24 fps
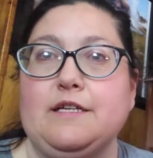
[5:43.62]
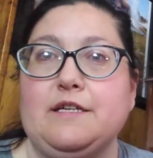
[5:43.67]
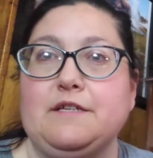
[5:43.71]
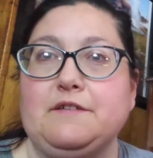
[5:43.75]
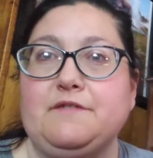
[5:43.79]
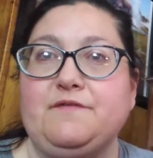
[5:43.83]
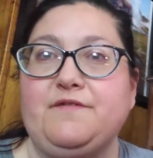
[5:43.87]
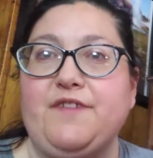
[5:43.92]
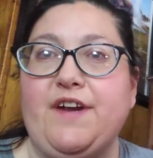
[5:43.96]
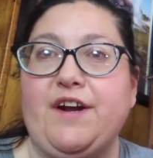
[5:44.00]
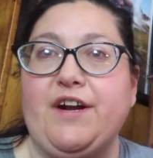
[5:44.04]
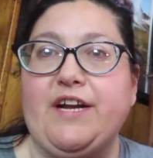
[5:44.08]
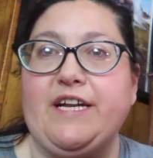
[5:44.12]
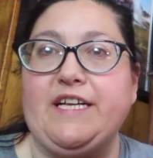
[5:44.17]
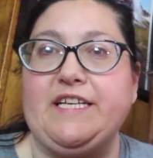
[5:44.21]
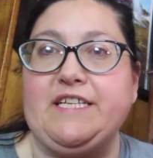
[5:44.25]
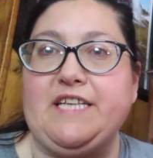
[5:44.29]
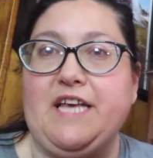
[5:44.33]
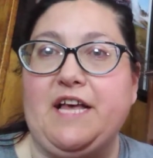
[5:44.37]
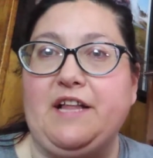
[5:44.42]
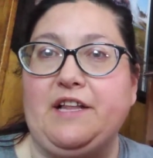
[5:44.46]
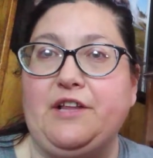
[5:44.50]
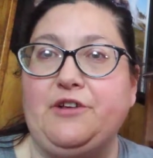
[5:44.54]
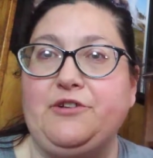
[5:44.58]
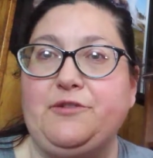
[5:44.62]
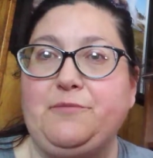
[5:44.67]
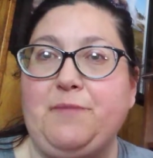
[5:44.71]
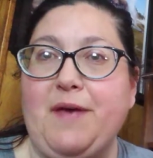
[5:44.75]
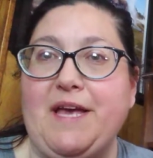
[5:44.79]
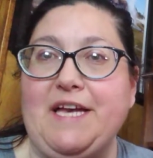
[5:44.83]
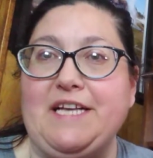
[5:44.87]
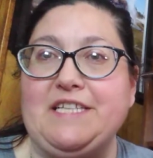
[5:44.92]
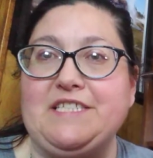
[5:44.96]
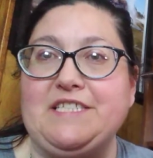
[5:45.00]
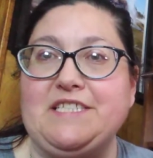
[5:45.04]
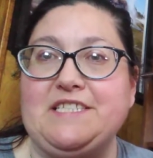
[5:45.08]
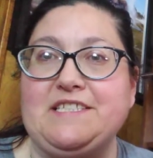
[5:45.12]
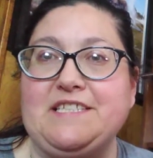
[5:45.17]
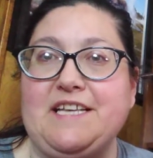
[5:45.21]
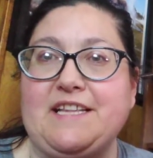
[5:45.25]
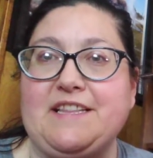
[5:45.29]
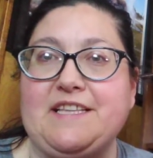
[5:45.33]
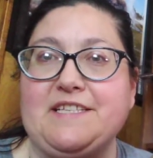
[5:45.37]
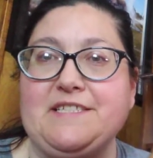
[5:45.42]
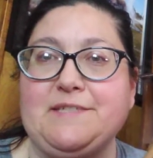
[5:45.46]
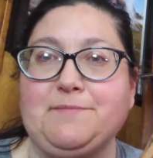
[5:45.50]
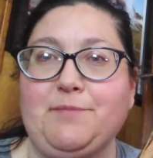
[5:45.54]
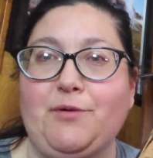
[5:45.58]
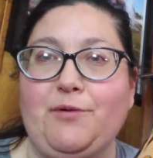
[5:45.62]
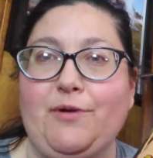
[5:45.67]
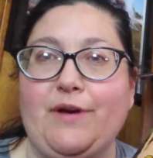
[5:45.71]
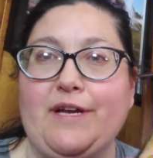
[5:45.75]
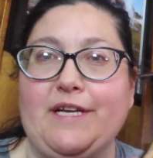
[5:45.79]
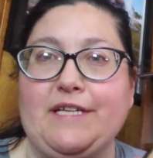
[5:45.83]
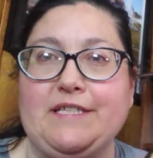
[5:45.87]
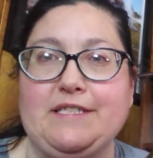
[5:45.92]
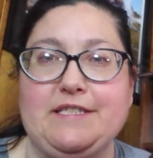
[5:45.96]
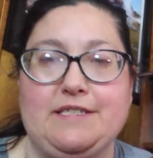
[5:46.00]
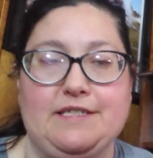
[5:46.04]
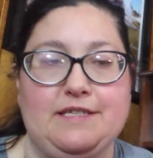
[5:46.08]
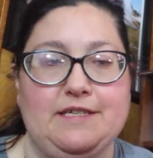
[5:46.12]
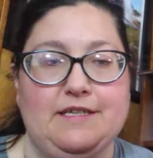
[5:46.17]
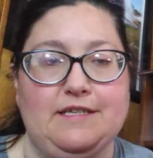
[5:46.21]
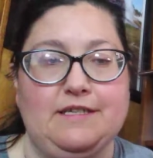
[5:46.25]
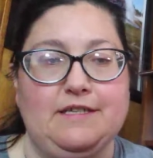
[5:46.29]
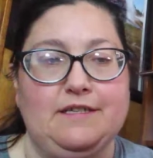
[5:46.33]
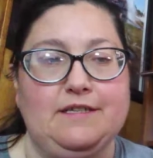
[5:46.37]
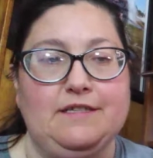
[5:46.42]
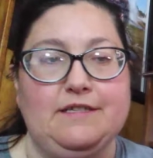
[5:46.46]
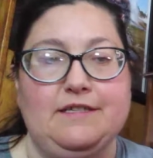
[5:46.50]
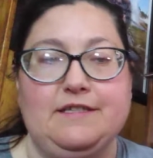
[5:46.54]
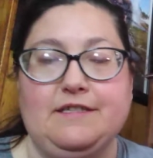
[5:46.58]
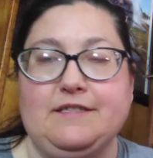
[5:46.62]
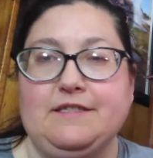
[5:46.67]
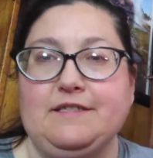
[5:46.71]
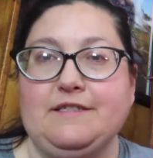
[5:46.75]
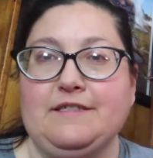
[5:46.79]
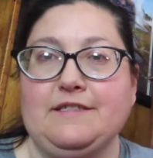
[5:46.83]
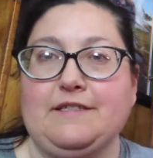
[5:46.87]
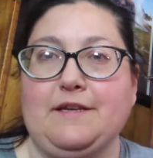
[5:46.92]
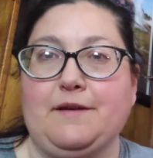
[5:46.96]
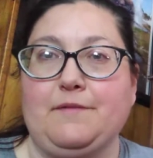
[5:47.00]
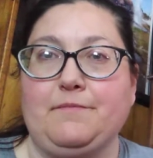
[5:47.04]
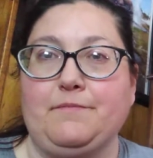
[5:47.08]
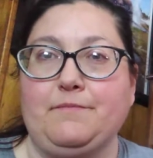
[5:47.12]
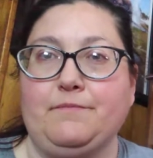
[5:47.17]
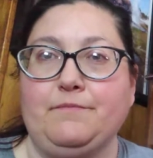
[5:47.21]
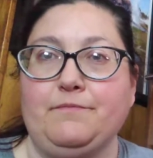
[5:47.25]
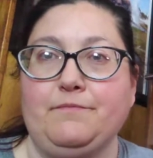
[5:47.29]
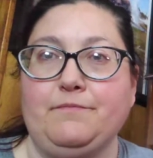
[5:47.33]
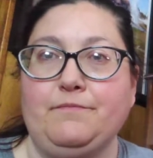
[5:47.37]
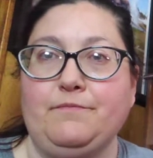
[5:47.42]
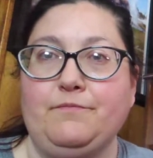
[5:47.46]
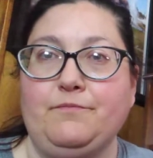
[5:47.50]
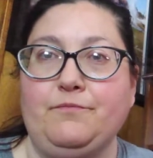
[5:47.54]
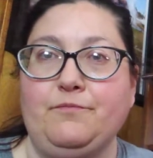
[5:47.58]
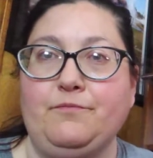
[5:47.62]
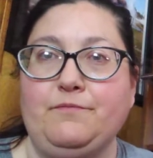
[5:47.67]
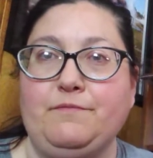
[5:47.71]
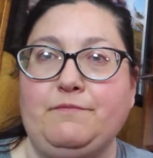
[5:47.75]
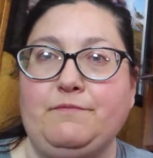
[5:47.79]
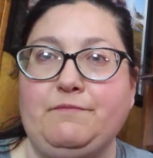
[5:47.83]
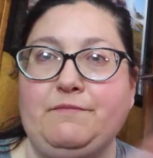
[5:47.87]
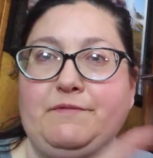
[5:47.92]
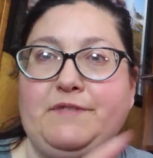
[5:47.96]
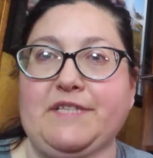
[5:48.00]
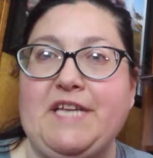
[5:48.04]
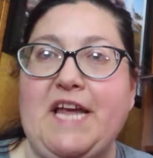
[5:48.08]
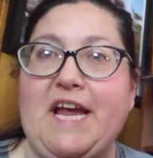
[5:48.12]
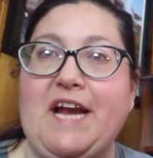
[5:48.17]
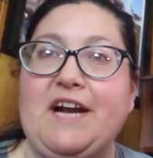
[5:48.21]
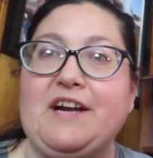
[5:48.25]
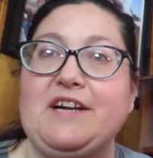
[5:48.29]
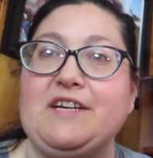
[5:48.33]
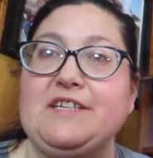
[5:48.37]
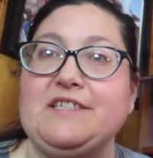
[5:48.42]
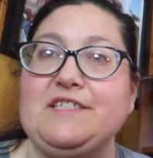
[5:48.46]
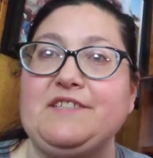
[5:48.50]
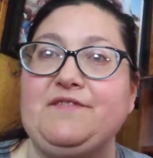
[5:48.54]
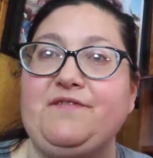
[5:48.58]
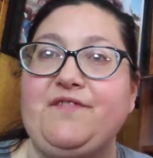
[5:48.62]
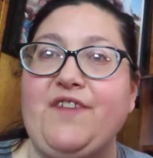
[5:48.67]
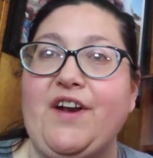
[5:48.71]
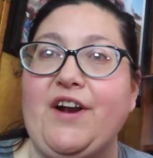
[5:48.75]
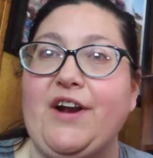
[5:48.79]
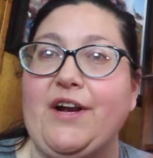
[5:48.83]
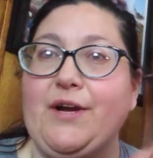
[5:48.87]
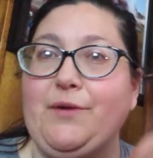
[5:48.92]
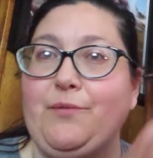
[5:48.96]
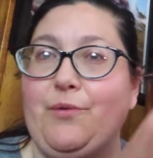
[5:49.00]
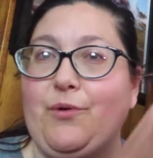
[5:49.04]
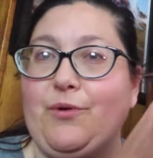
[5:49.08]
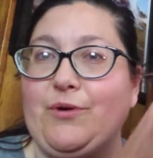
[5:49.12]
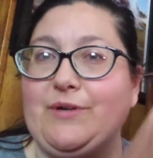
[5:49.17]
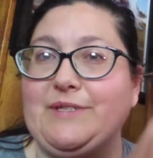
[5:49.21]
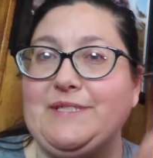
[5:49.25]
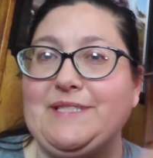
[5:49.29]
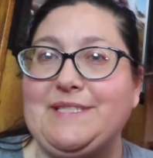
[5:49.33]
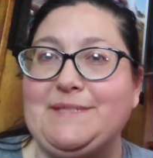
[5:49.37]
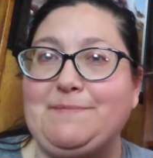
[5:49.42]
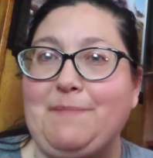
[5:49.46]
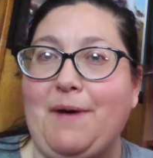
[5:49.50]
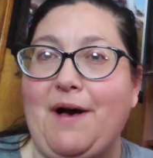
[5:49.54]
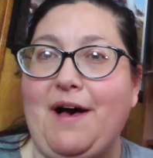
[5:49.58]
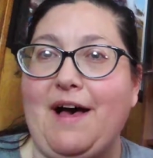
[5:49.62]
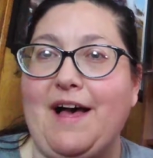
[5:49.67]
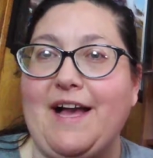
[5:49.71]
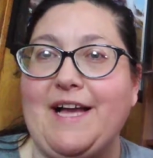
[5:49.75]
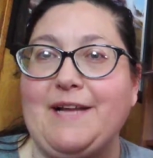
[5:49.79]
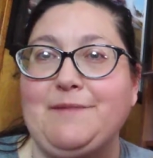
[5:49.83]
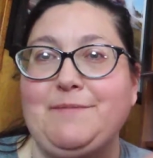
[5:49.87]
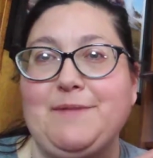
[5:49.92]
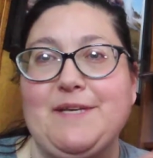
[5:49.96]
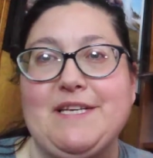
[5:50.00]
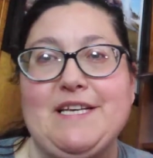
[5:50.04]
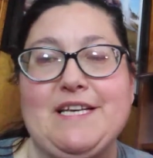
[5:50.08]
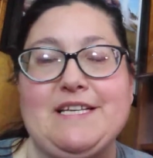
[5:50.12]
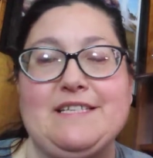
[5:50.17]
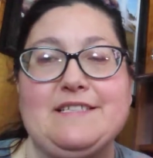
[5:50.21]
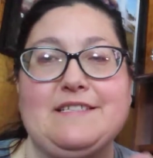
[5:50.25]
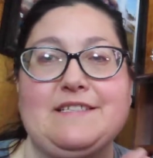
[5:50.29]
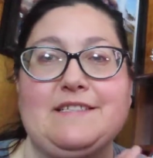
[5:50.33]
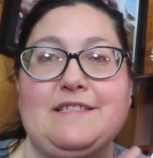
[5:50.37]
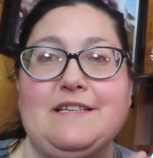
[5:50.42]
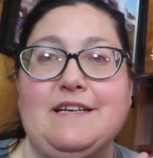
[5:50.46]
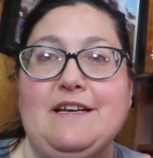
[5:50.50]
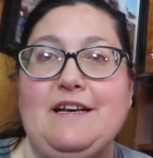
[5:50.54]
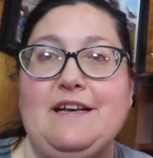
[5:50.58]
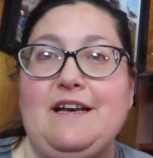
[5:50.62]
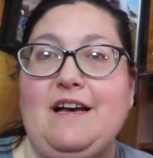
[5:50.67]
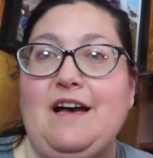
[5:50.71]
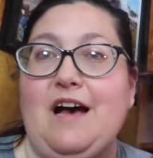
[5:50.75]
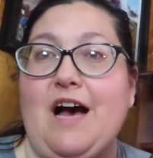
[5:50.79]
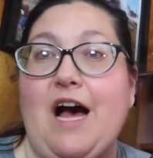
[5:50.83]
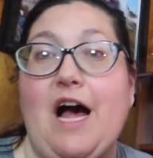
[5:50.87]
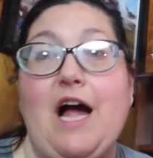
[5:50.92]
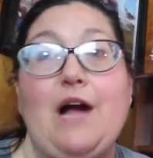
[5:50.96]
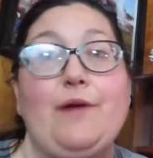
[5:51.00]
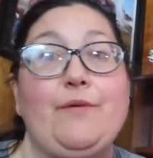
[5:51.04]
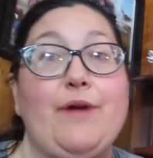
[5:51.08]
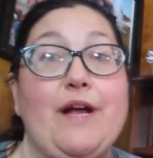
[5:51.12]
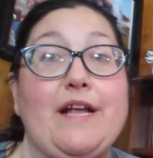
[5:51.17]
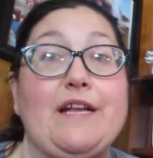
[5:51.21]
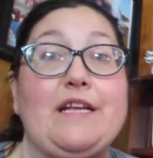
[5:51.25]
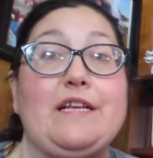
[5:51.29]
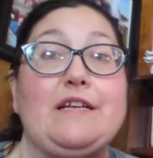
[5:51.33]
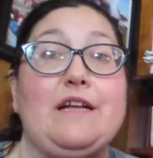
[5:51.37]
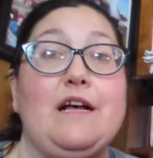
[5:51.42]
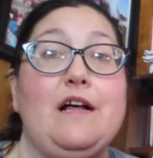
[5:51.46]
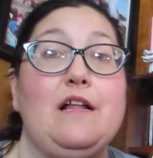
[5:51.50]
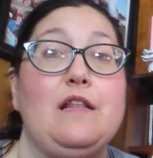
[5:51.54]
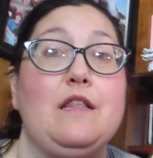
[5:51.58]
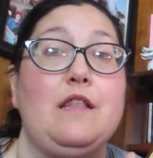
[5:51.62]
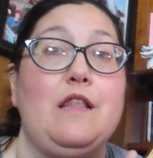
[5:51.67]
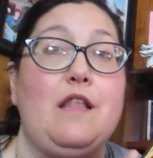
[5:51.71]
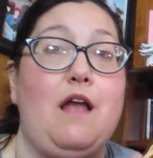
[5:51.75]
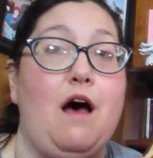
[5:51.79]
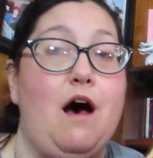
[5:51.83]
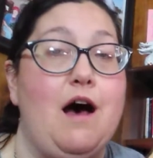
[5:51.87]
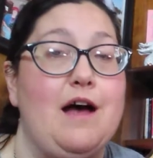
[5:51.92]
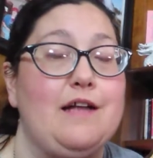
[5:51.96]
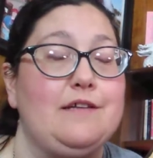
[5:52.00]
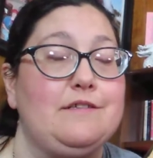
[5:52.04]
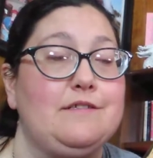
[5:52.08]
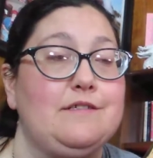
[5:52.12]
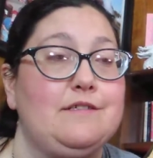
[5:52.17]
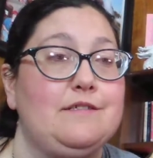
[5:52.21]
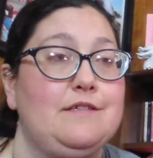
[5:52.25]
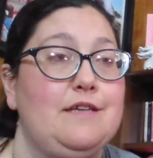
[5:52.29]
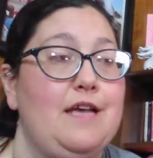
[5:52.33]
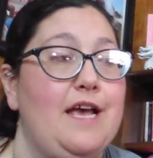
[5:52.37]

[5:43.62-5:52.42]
Very yellowed pages at this point. Some tears, very worn spine because I read it a lot.